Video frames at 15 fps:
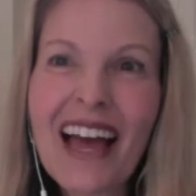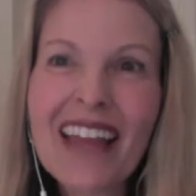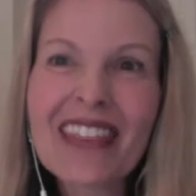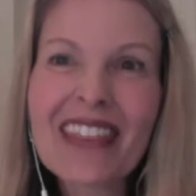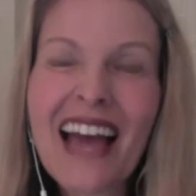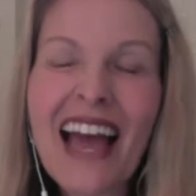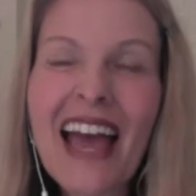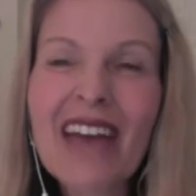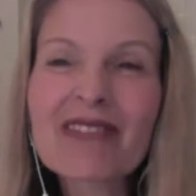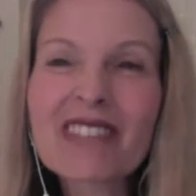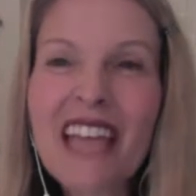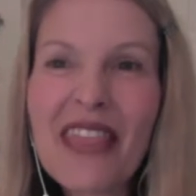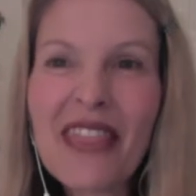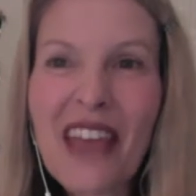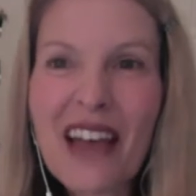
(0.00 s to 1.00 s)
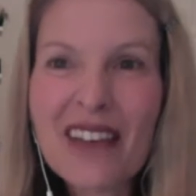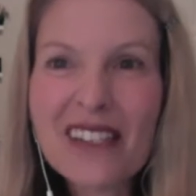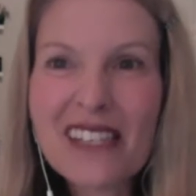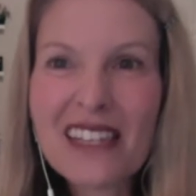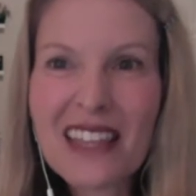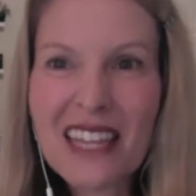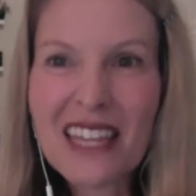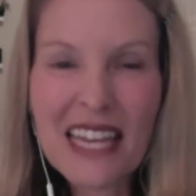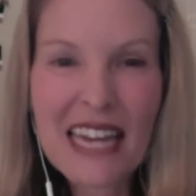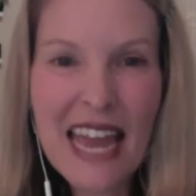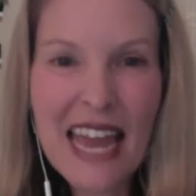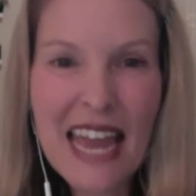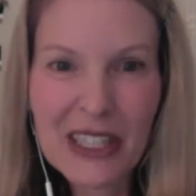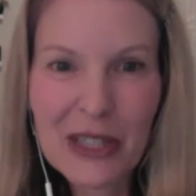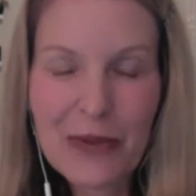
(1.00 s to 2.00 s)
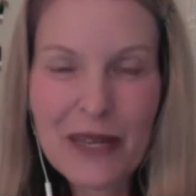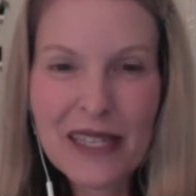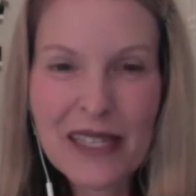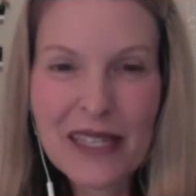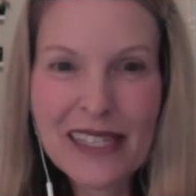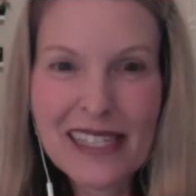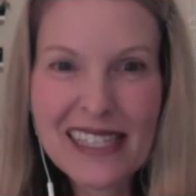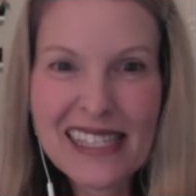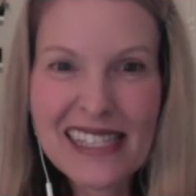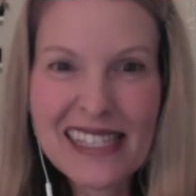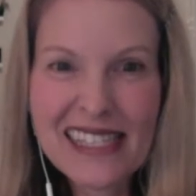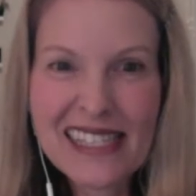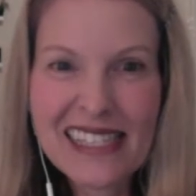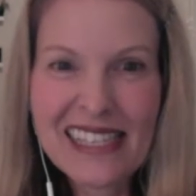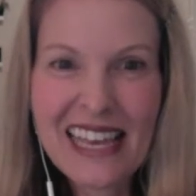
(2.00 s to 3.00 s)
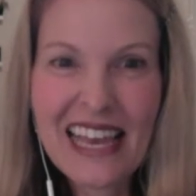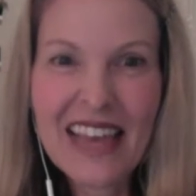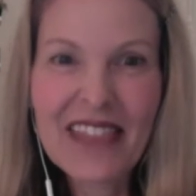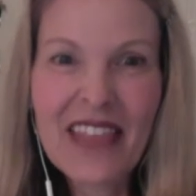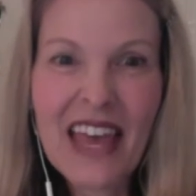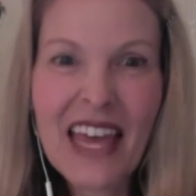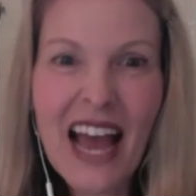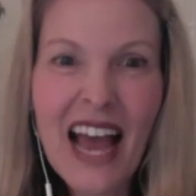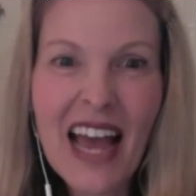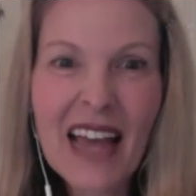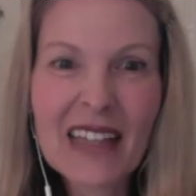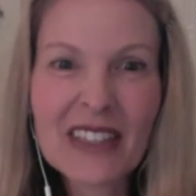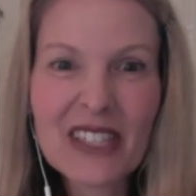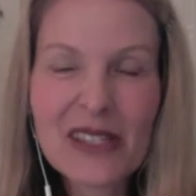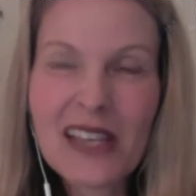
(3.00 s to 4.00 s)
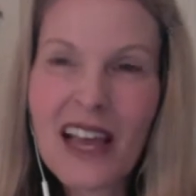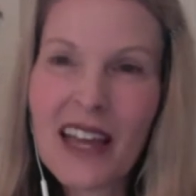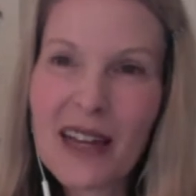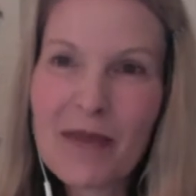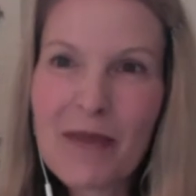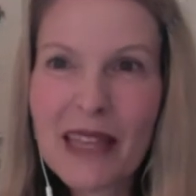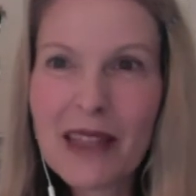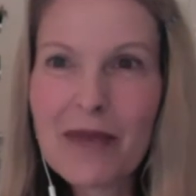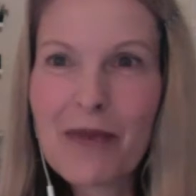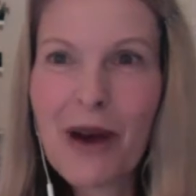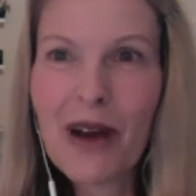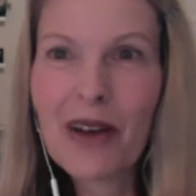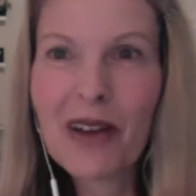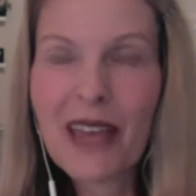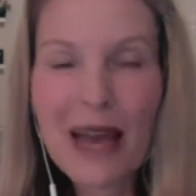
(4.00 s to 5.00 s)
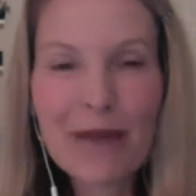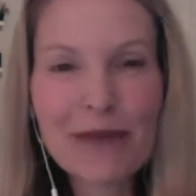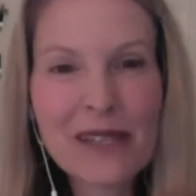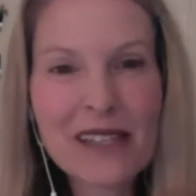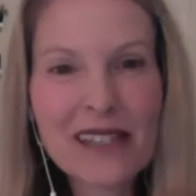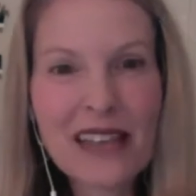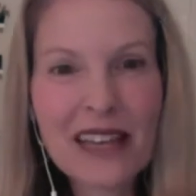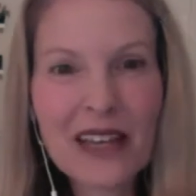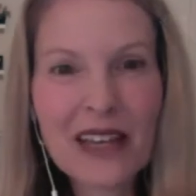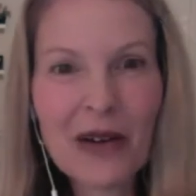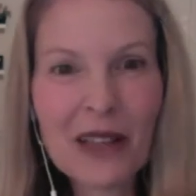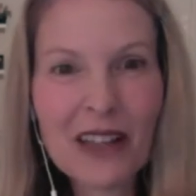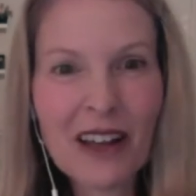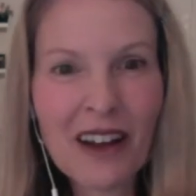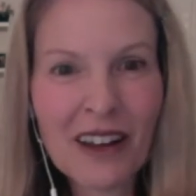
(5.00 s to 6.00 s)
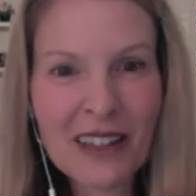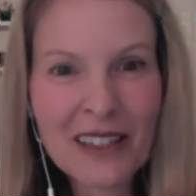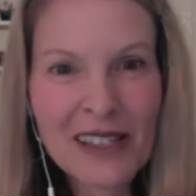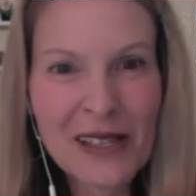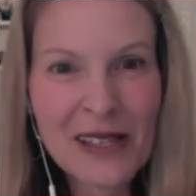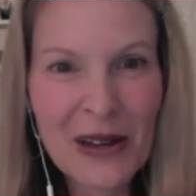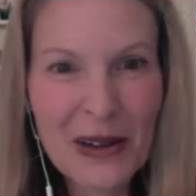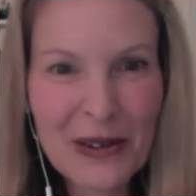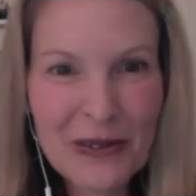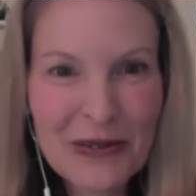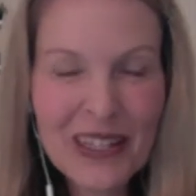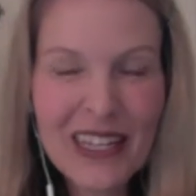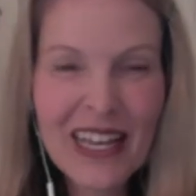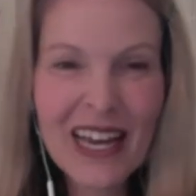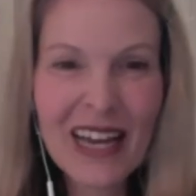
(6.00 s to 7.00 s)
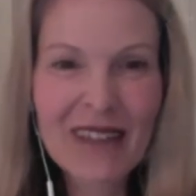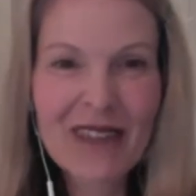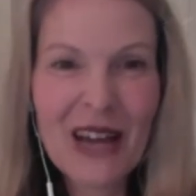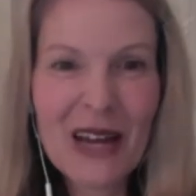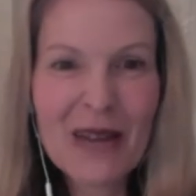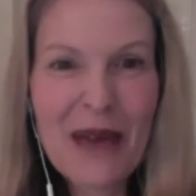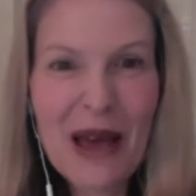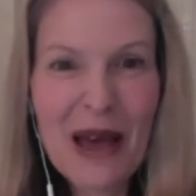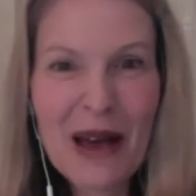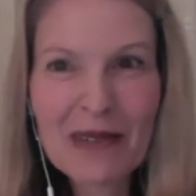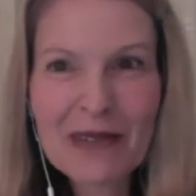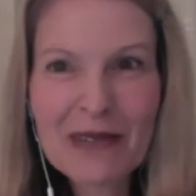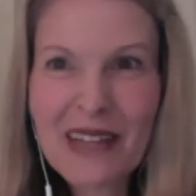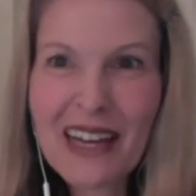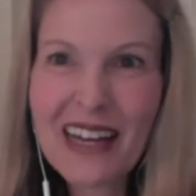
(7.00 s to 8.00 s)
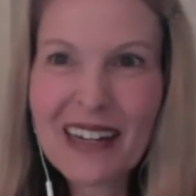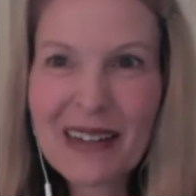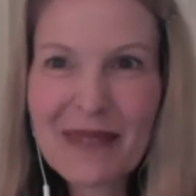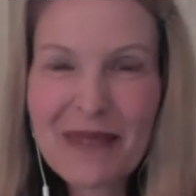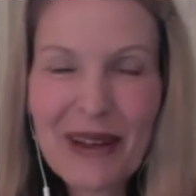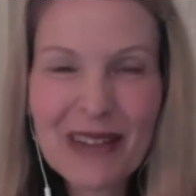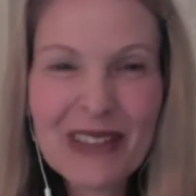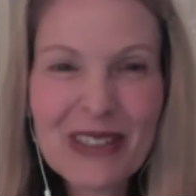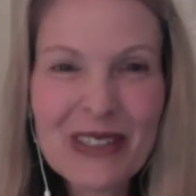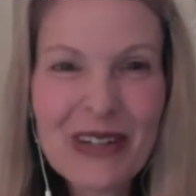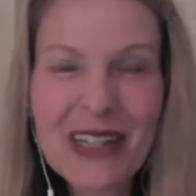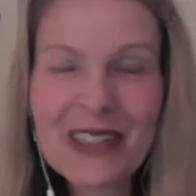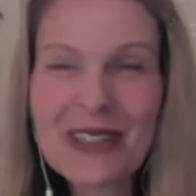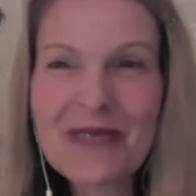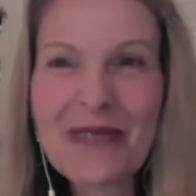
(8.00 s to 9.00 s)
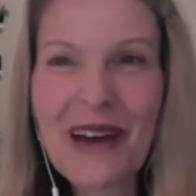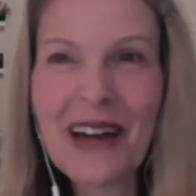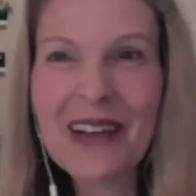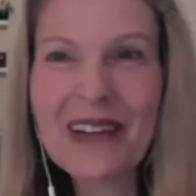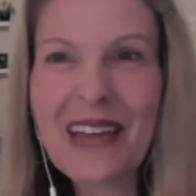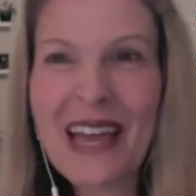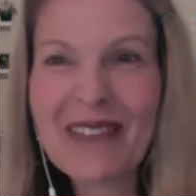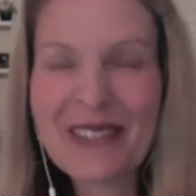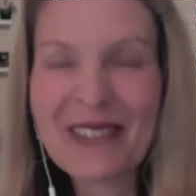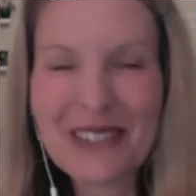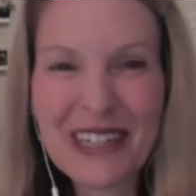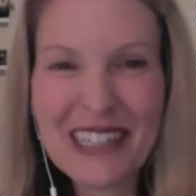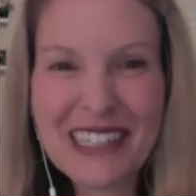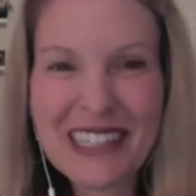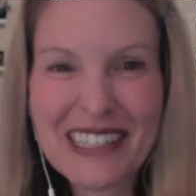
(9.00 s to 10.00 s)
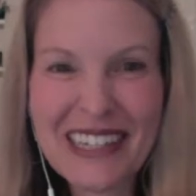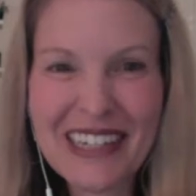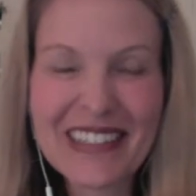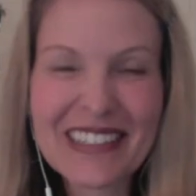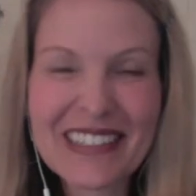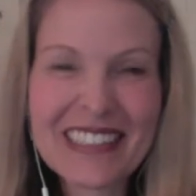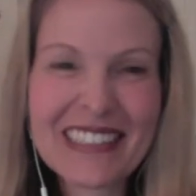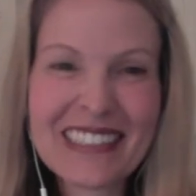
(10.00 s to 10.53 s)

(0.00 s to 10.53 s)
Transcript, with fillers: I have 10,000 of the connector pieces. Okay. And then I just kind of make the bottle caps as I go along. So, so, so let me ask. About, I don't know, about 200 bottle caps ready to go.